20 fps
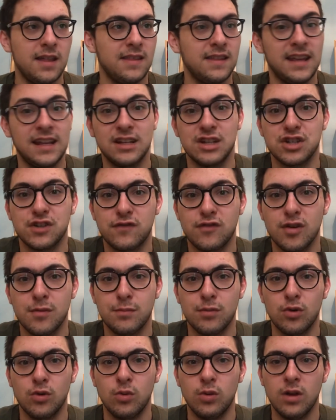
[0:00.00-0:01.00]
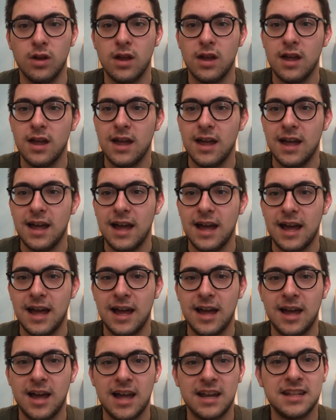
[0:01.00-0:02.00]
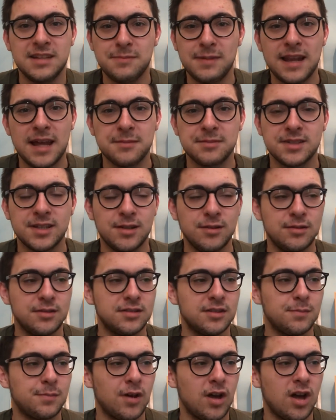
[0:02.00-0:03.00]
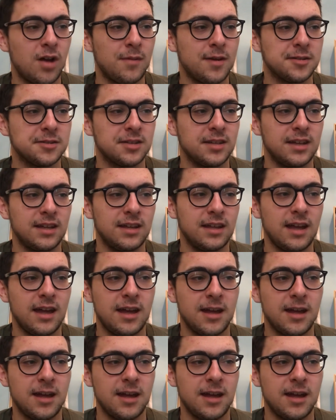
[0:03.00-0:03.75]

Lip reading: English football, and he's been absolutely superb, hasn't he?